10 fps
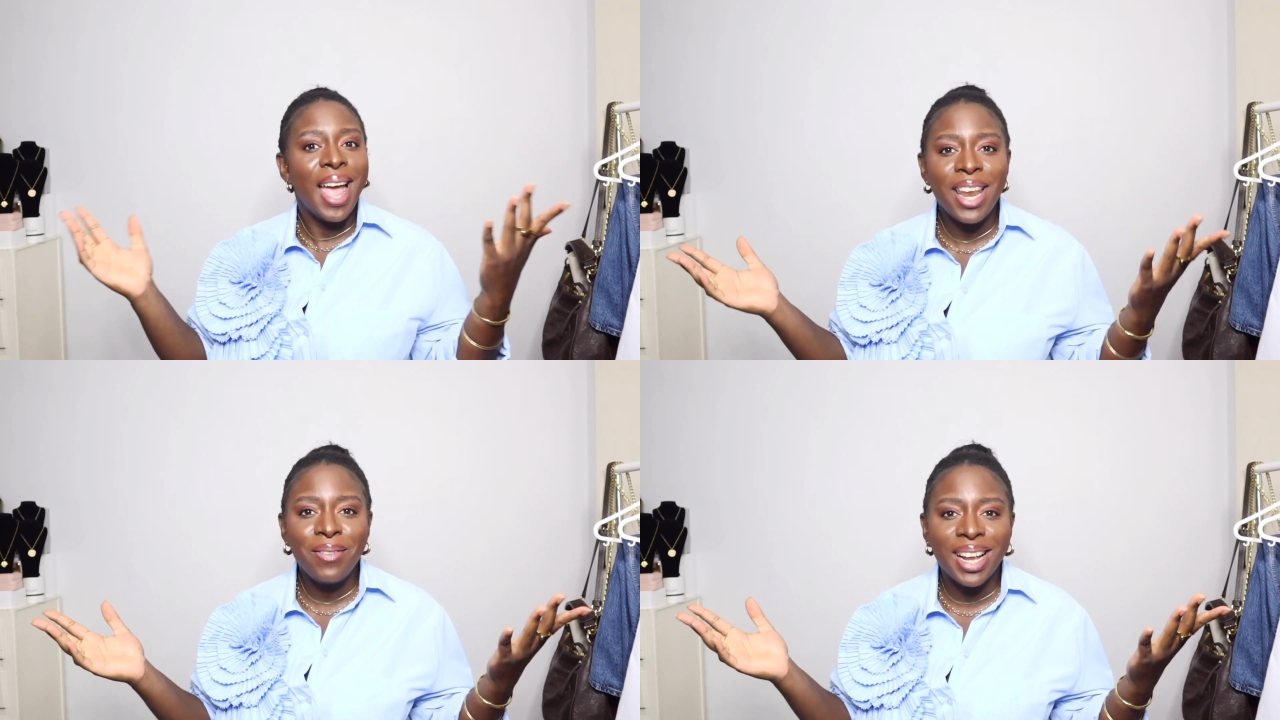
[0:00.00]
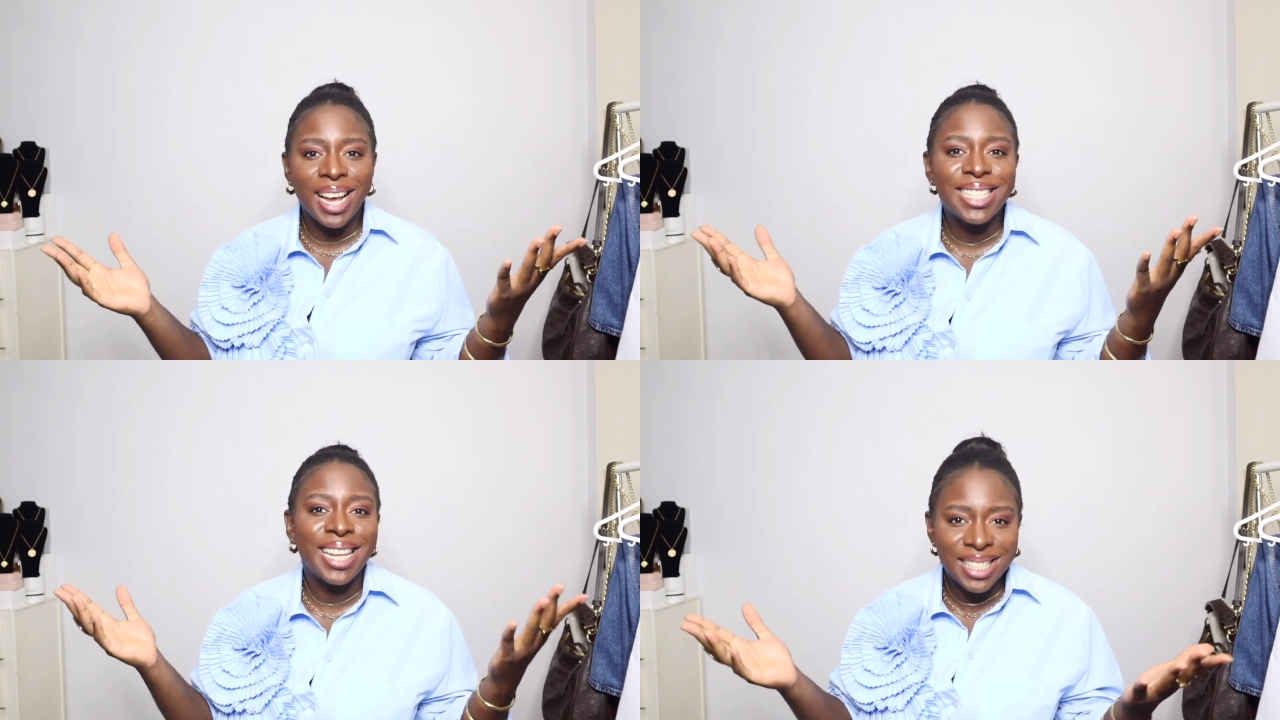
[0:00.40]
Anyway,
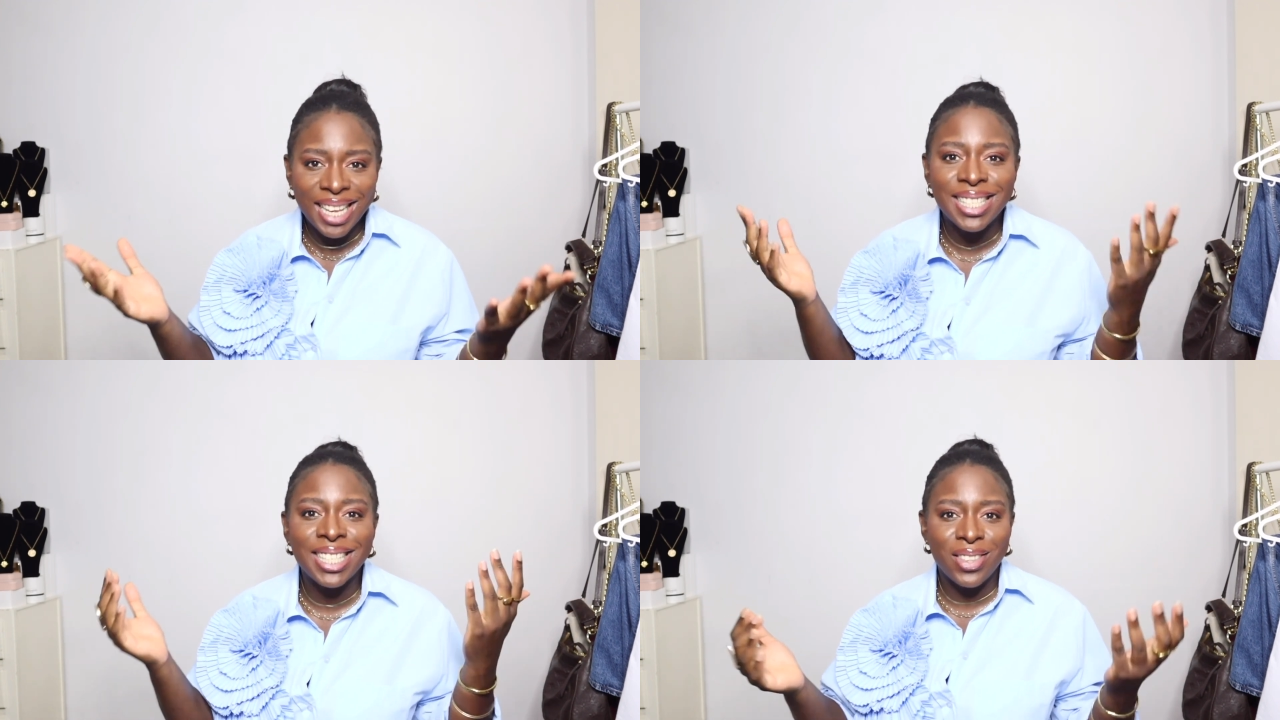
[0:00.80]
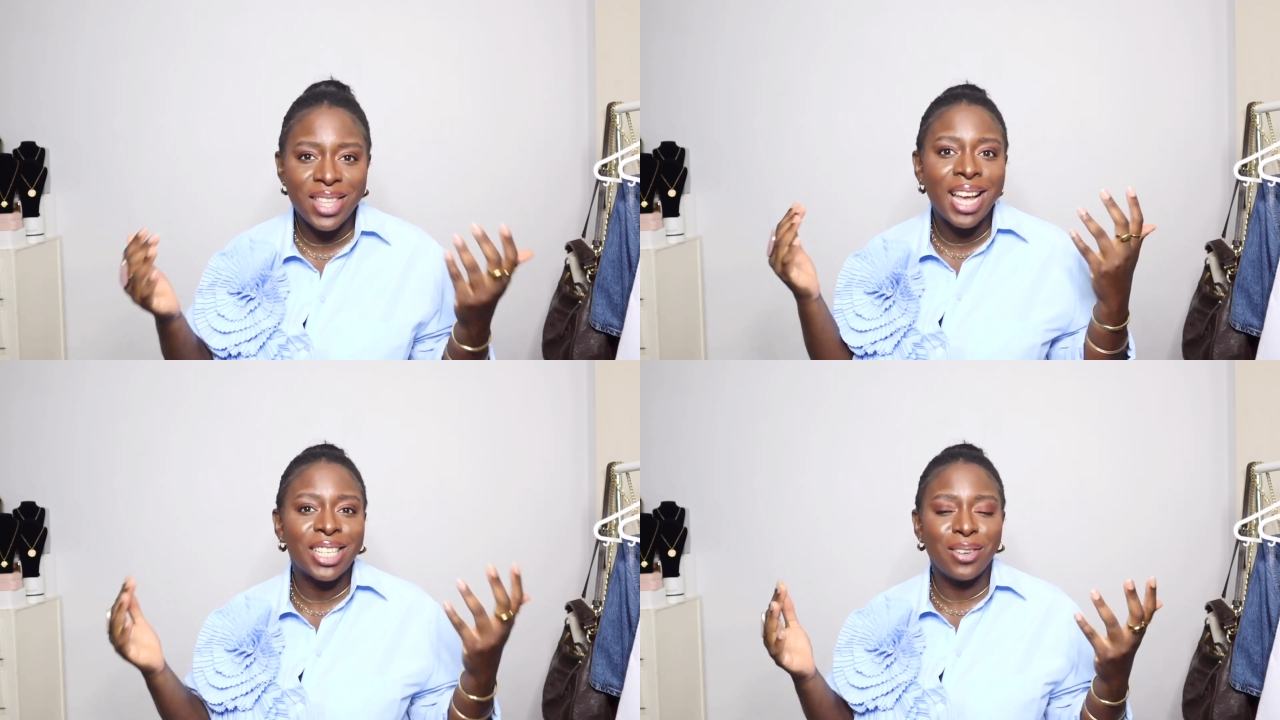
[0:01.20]
guys, let's get into
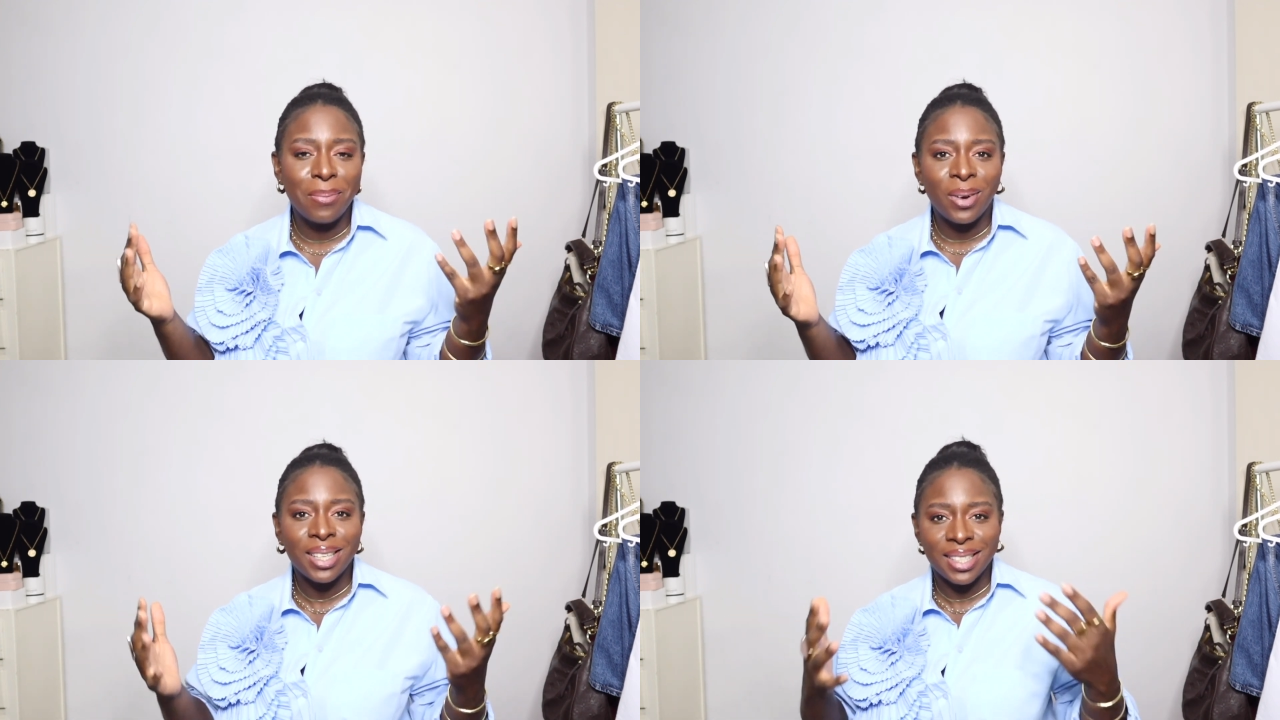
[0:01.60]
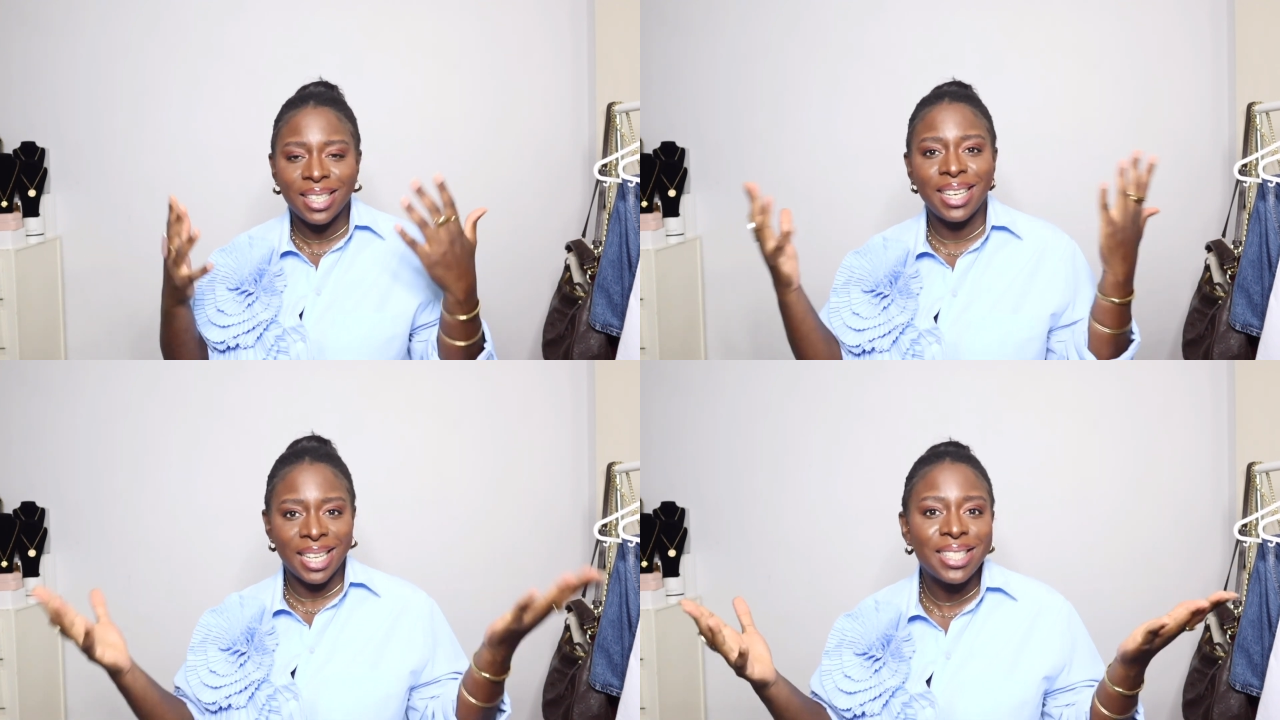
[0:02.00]
the actual
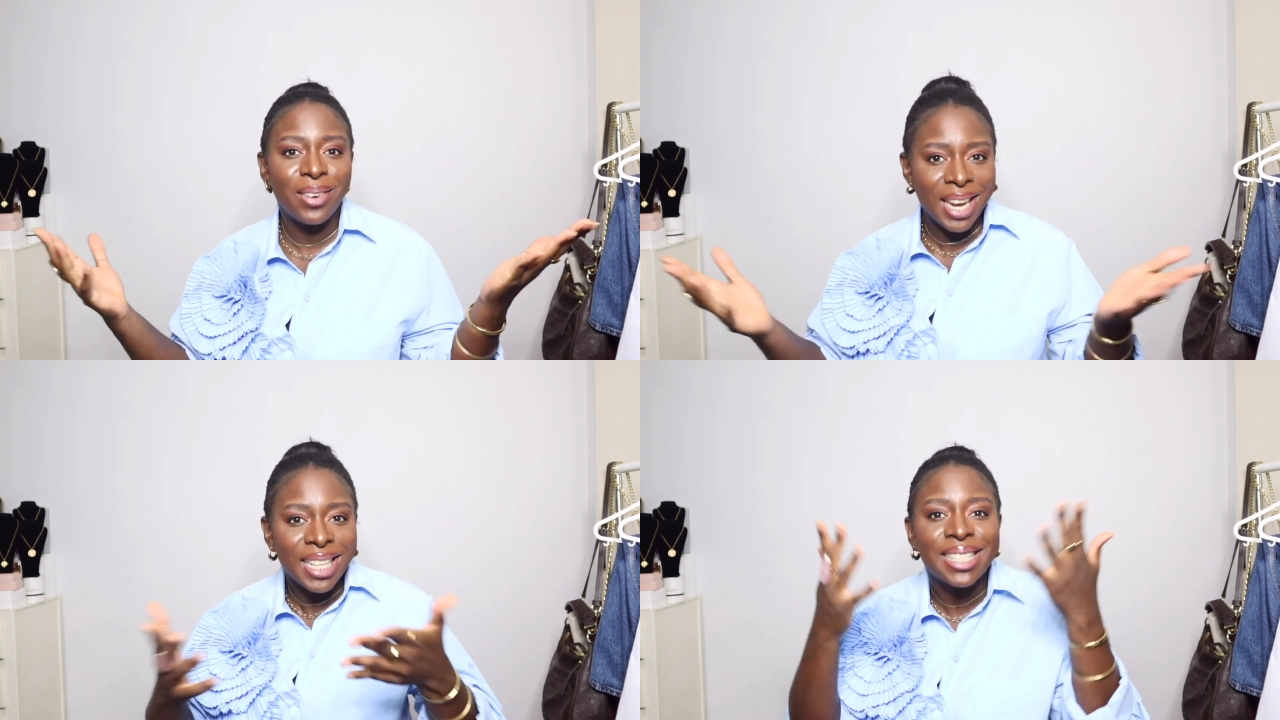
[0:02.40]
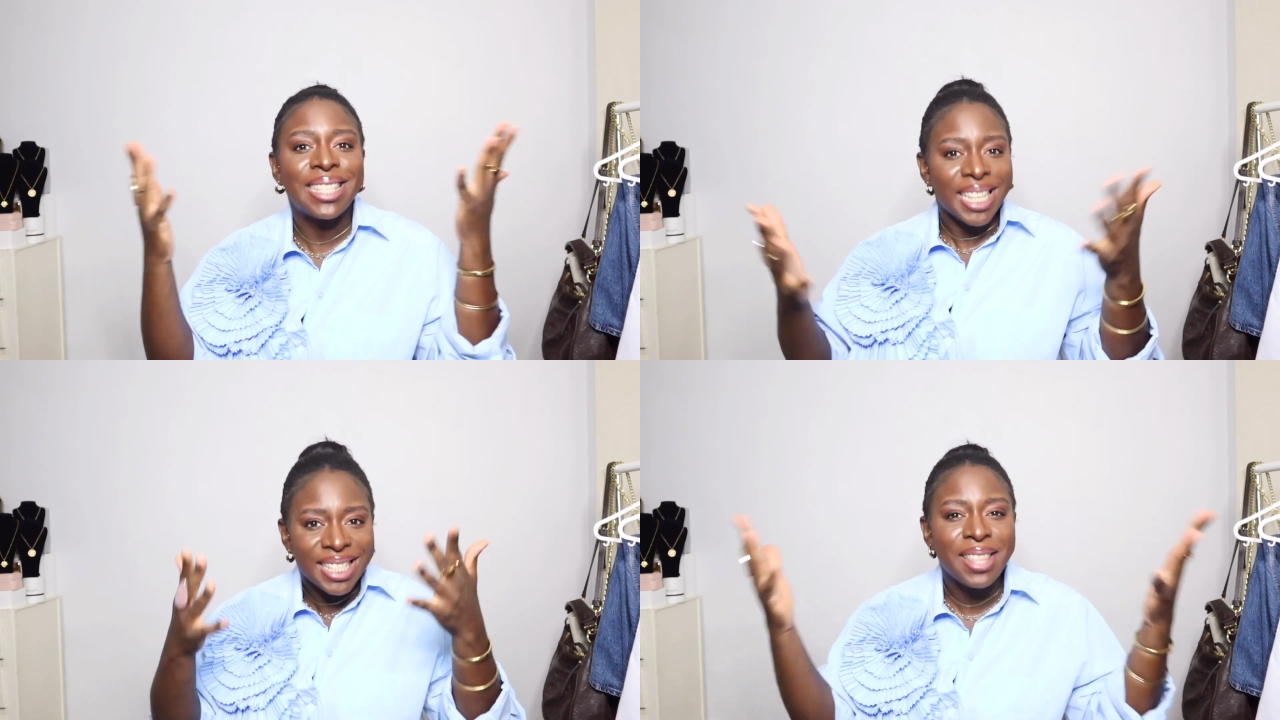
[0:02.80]
unboxing. Let's
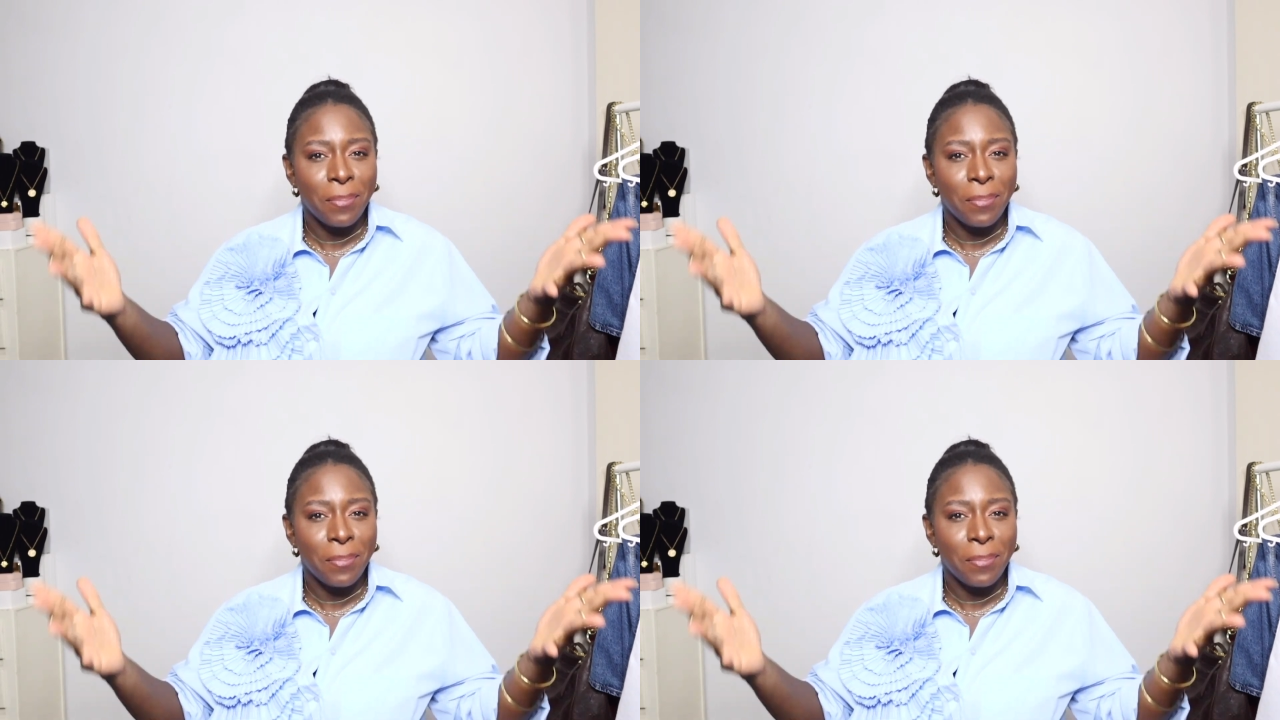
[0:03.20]
the